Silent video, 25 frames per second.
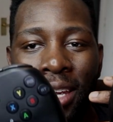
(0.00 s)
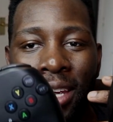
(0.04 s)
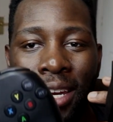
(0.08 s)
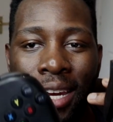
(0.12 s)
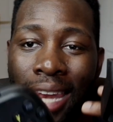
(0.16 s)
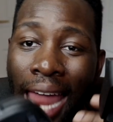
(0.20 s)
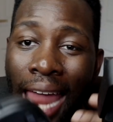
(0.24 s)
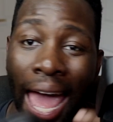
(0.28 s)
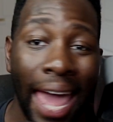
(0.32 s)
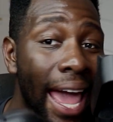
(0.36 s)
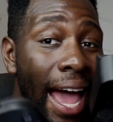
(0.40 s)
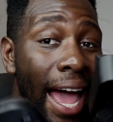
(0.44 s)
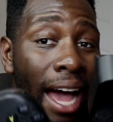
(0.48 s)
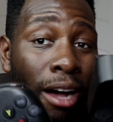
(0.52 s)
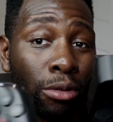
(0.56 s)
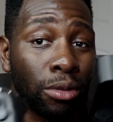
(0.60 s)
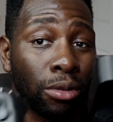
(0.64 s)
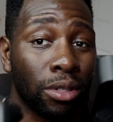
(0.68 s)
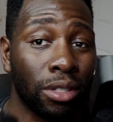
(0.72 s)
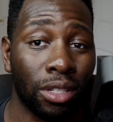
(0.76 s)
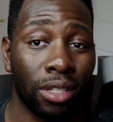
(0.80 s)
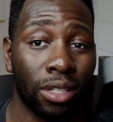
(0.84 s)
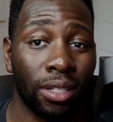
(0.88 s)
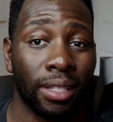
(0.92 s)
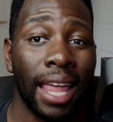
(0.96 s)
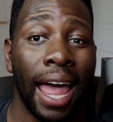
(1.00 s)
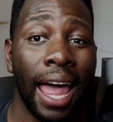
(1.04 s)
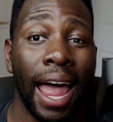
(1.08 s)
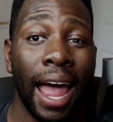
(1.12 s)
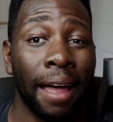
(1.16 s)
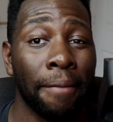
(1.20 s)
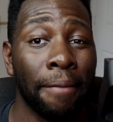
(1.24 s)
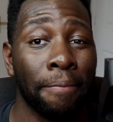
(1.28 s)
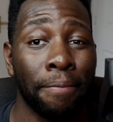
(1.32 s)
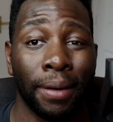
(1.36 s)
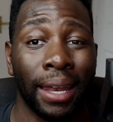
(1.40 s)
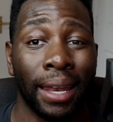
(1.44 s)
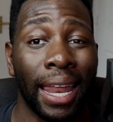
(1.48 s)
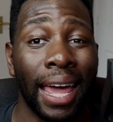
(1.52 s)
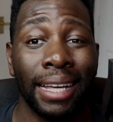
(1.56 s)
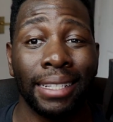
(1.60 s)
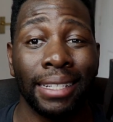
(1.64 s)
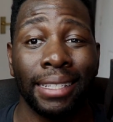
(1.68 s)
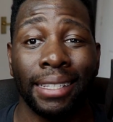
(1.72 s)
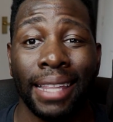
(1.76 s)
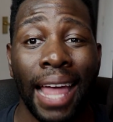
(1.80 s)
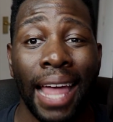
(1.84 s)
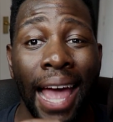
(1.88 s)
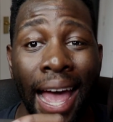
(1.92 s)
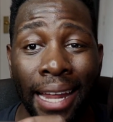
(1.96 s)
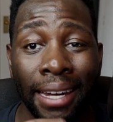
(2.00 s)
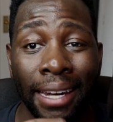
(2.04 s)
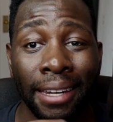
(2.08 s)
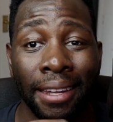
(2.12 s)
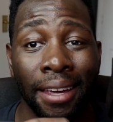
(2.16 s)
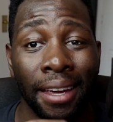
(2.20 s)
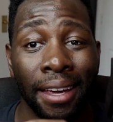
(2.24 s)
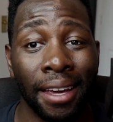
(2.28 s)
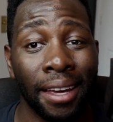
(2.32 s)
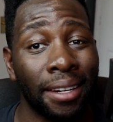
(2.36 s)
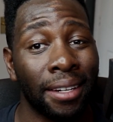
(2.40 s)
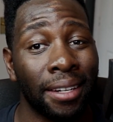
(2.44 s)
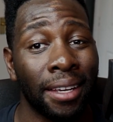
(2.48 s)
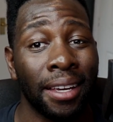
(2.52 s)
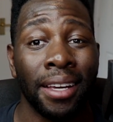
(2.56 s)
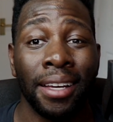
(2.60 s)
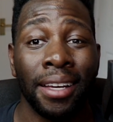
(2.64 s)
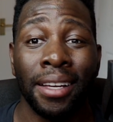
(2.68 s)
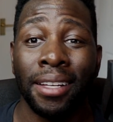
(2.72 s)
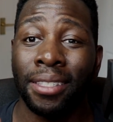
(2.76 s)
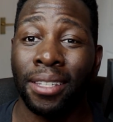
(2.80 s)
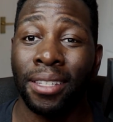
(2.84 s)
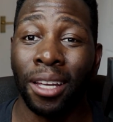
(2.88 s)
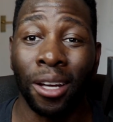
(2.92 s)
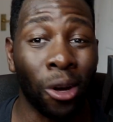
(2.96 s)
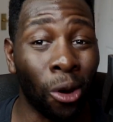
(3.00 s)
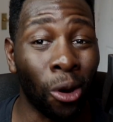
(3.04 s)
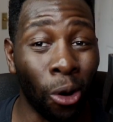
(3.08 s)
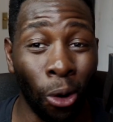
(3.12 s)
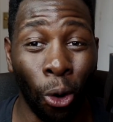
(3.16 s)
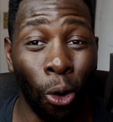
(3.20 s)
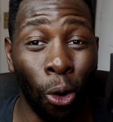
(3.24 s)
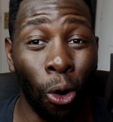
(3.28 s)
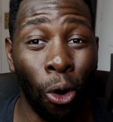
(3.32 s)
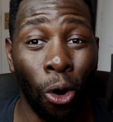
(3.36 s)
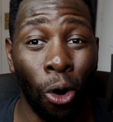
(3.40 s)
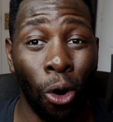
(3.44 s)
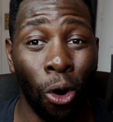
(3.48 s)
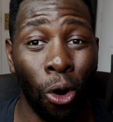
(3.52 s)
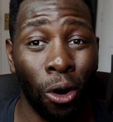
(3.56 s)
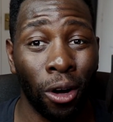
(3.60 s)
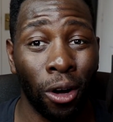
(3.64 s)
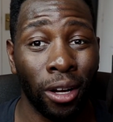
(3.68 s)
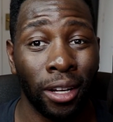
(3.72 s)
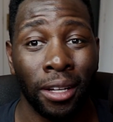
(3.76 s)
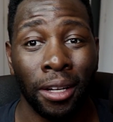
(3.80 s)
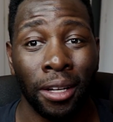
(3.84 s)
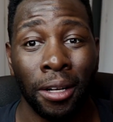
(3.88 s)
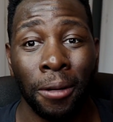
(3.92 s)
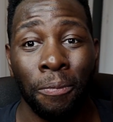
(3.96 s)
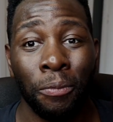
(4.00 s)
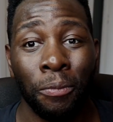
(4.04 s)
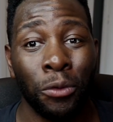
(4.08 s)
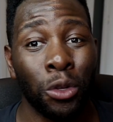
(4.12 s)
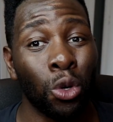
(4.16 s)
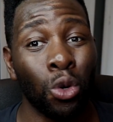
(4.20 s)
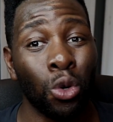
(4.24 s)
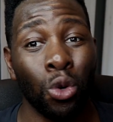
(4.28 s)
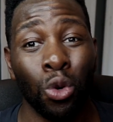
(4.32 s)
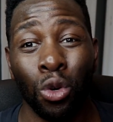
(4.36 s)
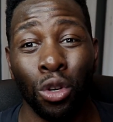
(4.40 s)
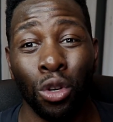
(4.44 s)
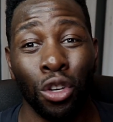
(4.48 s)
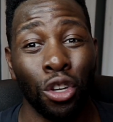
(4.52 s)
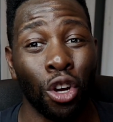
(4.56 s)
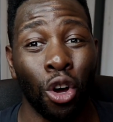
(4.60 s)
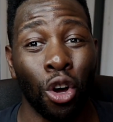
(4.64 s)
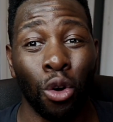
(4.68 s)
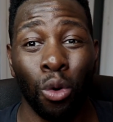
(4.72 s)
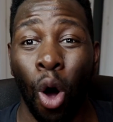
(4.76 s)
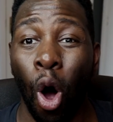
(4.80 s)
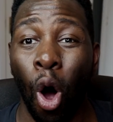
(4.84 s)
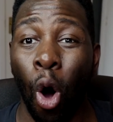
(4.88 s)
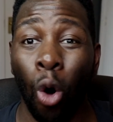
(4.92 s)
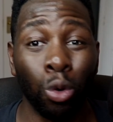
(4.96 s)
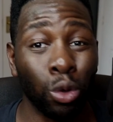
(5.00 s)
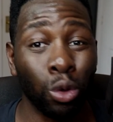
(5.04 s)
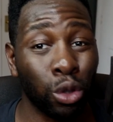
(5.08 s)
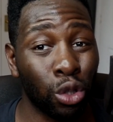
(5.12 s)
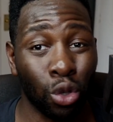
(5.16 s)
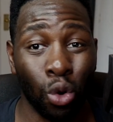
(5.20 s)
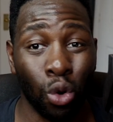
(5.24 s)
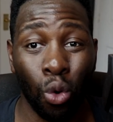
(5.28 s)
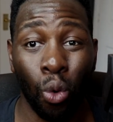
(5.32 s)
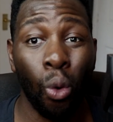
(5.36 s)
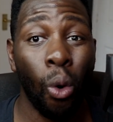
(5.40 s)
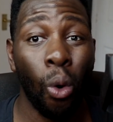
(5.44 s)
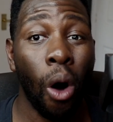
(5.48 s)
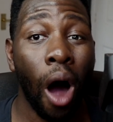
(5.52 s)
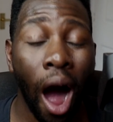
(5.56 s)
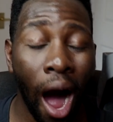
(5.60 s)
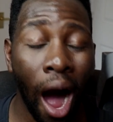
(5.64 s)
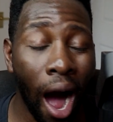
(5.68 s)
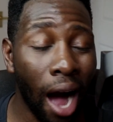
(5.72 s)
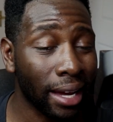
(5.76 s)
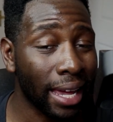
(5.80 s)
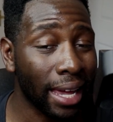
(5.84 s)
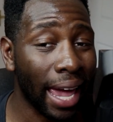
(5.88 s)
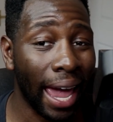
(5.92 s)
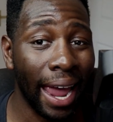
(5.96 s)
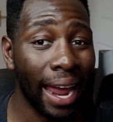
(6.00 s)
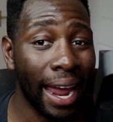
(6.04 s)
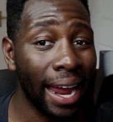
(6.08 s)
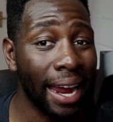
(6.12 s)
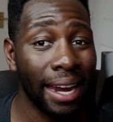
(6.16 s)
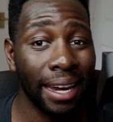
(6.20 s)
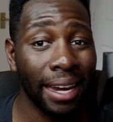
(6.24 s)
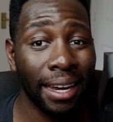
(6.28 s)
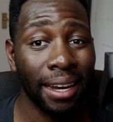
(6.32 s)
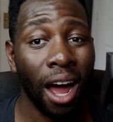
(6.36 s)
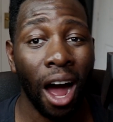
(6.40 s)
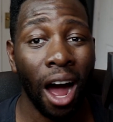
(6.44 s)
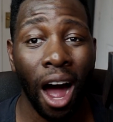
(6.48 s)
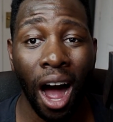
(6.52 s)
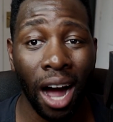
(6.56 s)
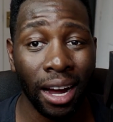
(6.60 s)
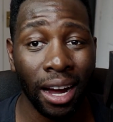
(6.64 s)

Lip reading: layouts that play standard to claw to old school arcade